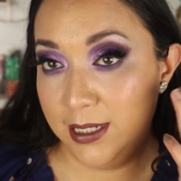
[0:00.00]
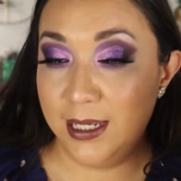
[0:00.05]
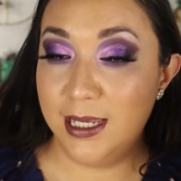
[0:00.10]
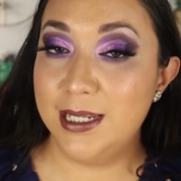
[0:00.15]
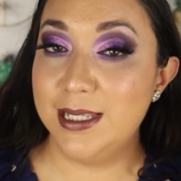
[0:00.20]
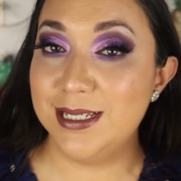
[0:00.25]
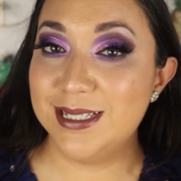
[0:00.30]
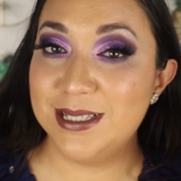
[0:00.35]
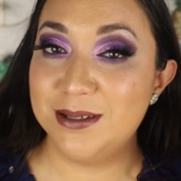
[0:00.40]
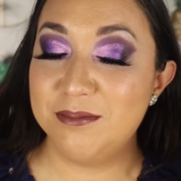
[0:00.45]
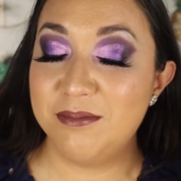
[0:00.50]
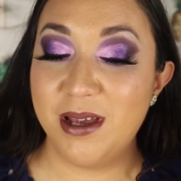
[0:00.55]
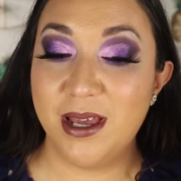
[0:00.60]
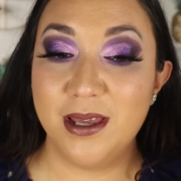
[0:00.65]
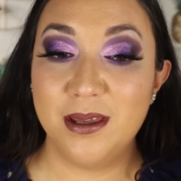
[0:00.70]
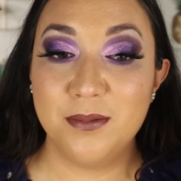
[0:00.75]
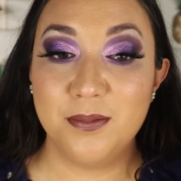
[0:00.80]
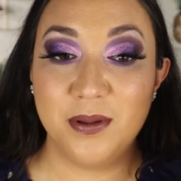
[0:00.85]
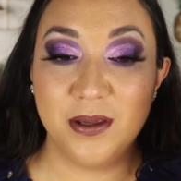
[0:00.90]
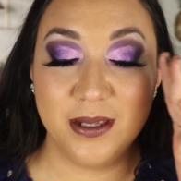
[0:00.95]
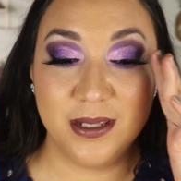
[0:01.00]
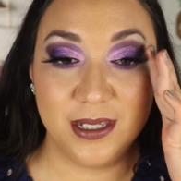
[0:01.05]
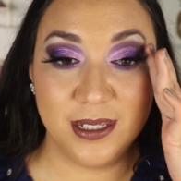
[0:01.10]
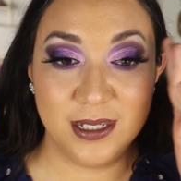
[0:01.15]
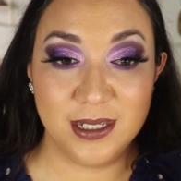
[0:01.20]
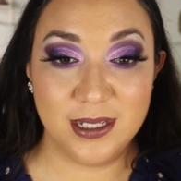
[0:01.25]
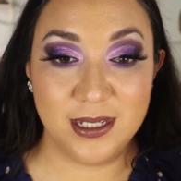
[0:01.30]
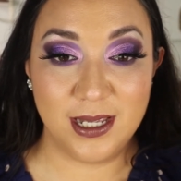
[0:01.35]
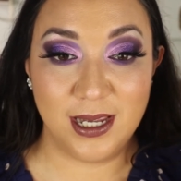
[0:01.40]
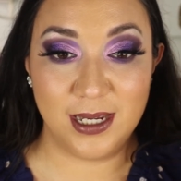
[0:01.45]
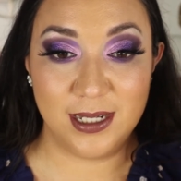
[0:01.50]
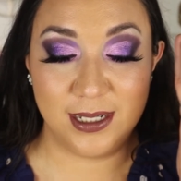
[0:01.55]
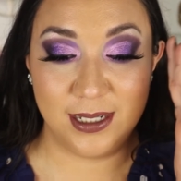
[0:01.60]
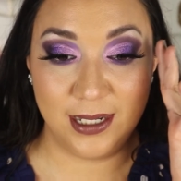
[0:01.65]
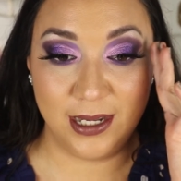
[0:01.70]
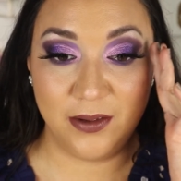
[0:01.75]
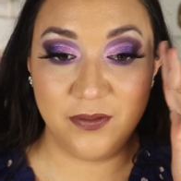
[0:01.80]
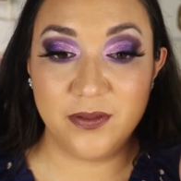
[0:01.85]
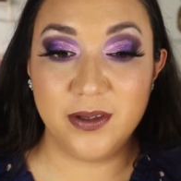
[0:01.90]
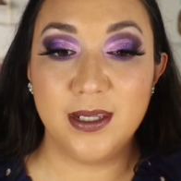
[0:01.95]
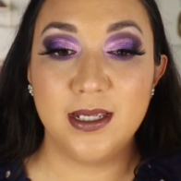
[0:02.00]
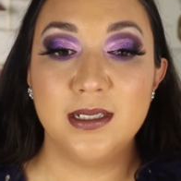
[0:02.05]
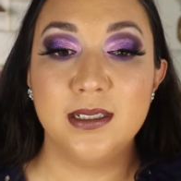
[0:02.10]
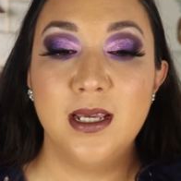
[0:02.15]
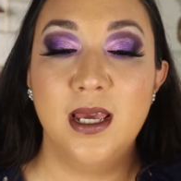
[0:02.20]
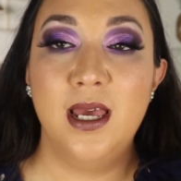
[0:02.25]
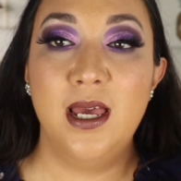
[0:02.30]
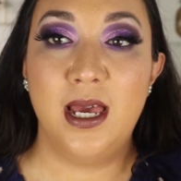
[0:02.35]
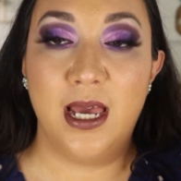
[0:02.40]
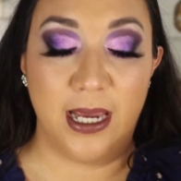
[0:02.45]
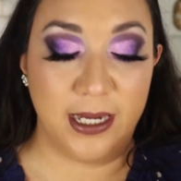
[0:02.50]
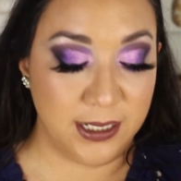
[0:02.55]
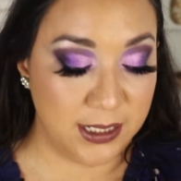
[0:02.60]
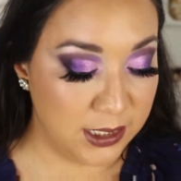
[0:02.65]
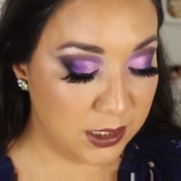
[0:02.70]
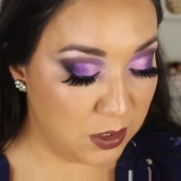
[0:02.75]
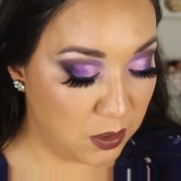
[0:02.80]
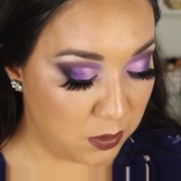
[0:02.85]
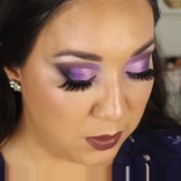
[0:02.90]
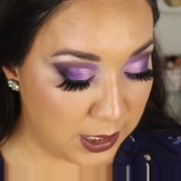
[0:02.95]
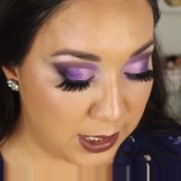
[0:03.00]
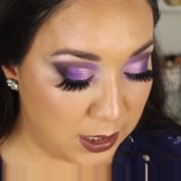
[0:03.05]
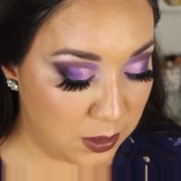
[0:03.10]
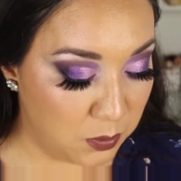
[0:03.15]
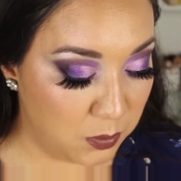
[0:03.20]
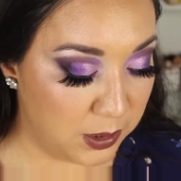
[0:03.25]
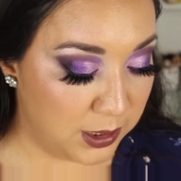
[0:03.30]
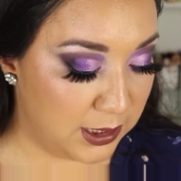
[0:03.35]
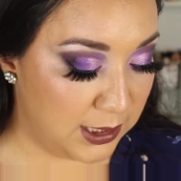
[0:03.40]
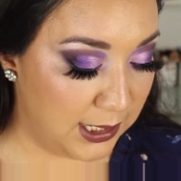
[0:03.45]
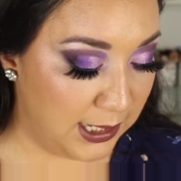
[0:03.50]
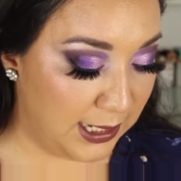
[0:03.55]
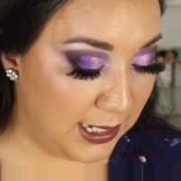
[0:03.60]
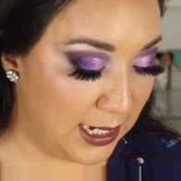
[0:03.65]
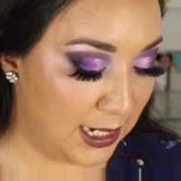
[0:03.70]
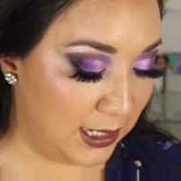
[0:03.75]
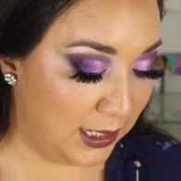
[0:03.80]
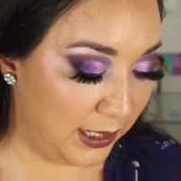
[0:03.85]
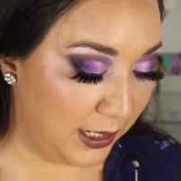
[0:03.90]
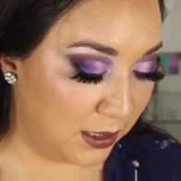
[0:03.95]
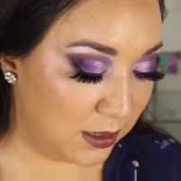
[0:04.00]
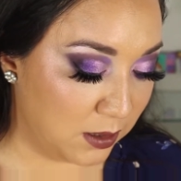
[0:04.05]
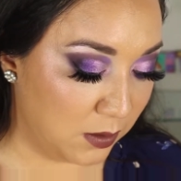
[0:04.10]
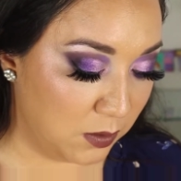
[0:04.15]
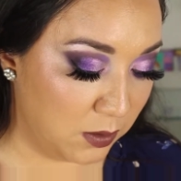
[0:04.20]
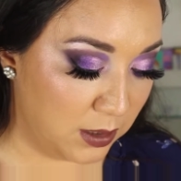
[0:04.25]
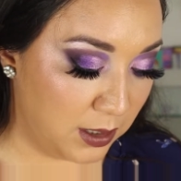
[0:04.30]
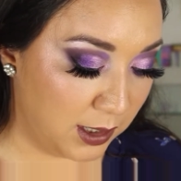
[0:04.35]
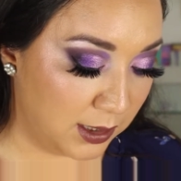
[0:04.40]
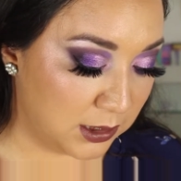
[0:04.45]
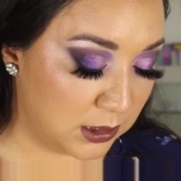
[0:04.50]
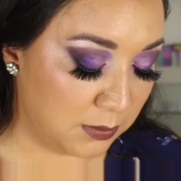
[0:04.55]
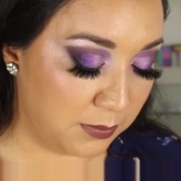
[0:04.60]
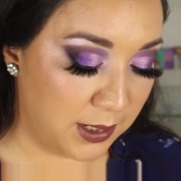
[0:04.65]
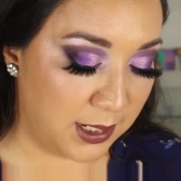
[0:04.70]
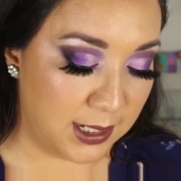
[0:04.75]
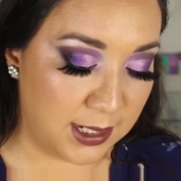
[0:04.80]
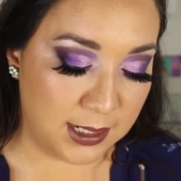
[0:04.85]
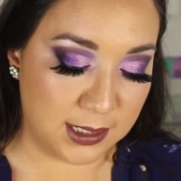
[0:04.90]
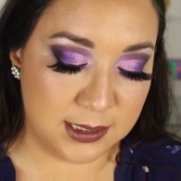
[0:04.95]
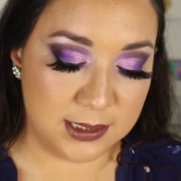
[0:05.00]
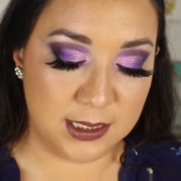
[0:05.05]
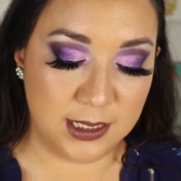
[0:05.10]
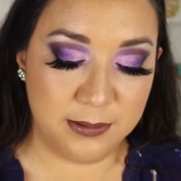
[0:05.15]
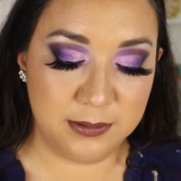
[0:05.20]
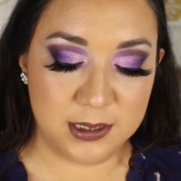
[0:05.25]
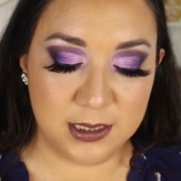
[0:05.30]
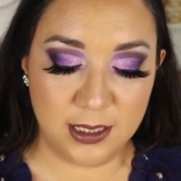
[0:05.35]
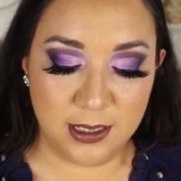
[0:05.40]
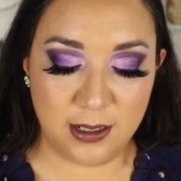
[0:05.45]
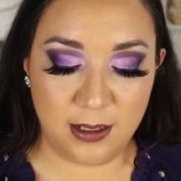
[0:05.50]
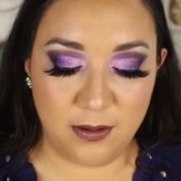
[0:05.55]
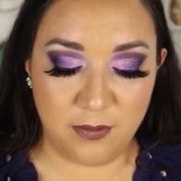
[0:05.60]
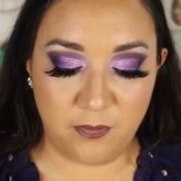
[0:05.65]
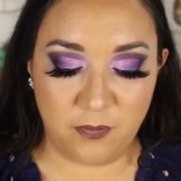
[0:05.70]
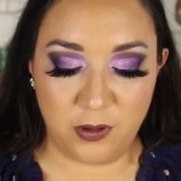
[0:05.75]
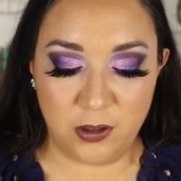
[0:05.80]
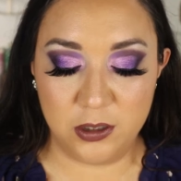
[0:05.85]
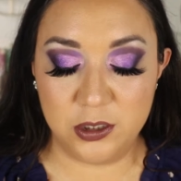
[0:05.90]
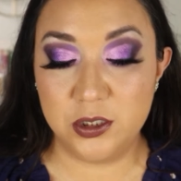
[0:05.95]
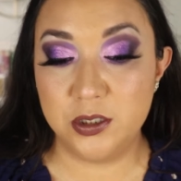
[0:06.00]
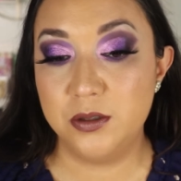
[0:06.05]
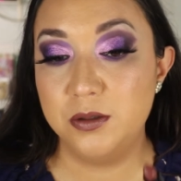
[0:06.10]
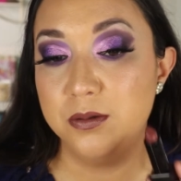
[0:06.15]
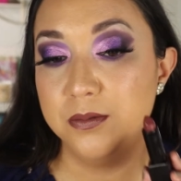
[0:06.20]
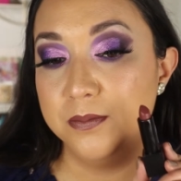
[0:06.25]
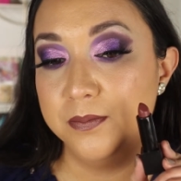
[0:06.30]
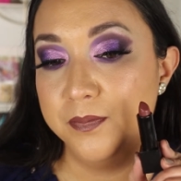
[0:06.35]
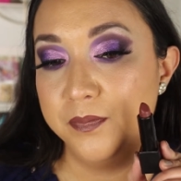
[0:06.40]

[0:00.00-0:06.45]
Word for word: at least in my opinion. I love it. I did go in with the Lethal Cosmetics lipstick in Virtue.